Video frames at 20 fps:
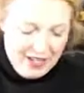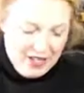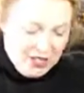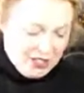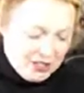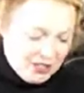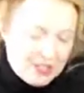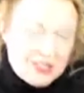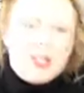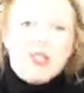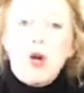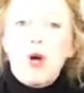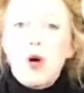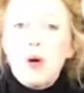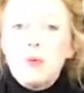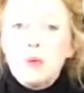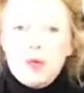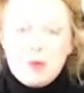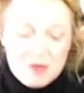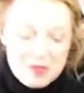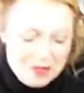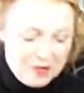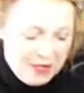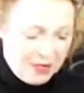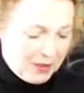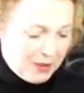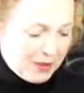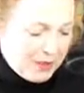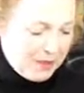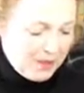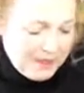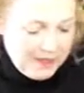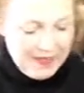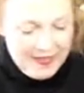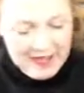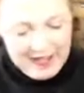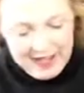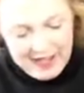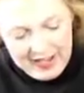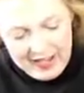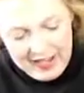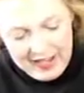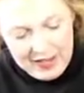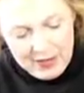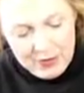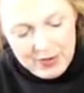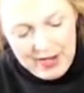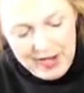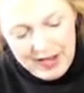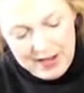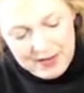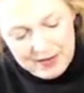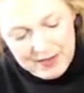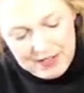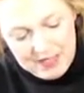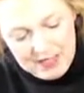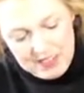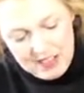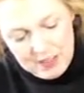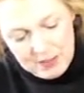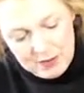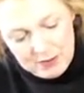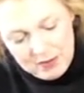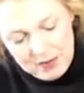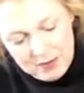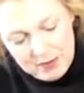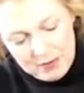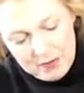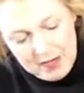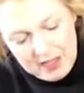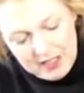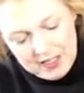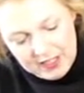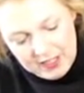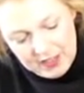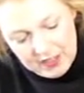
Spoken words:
So this is all-purpose flour. And we have a teaspoon of baking